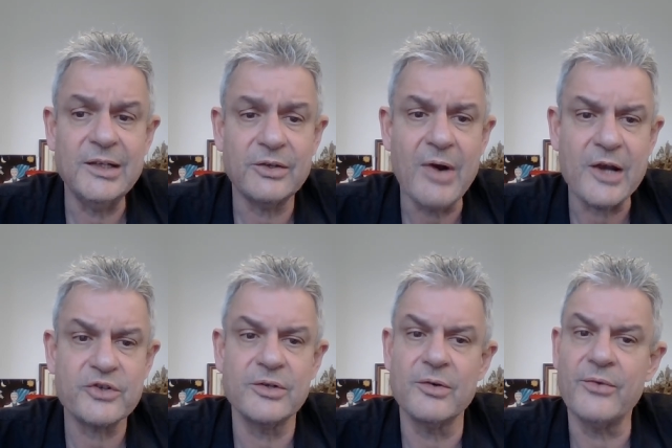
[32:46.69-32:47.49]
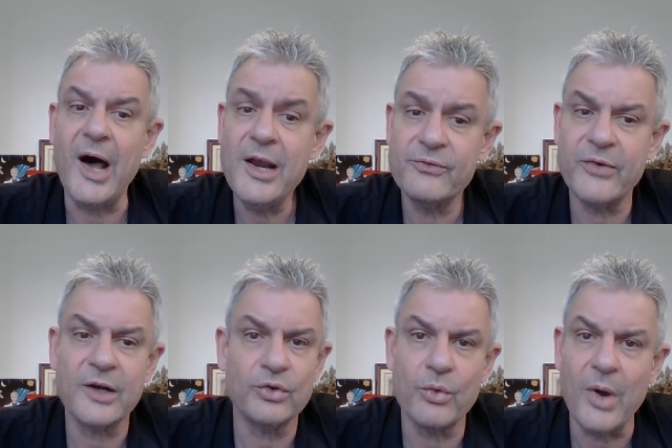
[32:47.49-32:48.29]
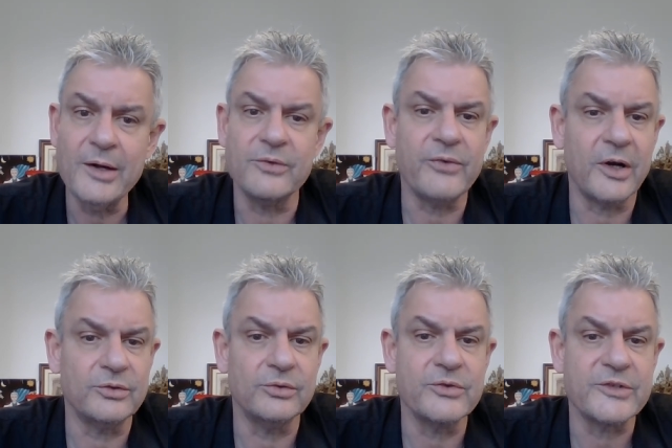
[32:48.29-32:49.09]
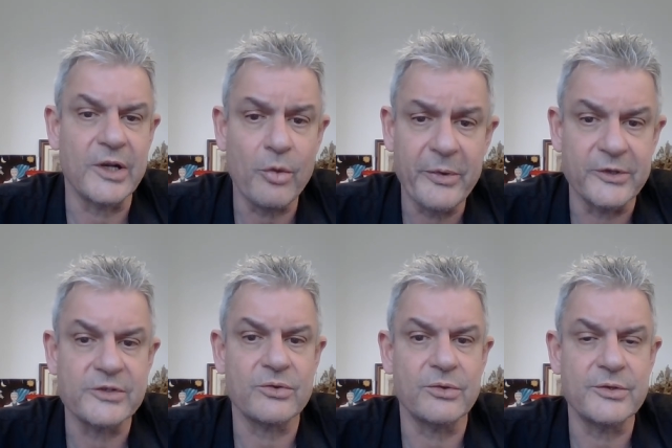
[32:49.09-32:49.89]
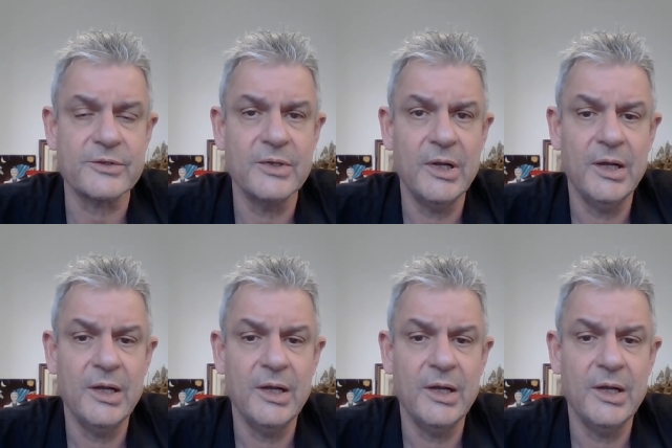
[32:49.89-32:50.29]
interaction of high factor 1 and factor 2 psychopathy scores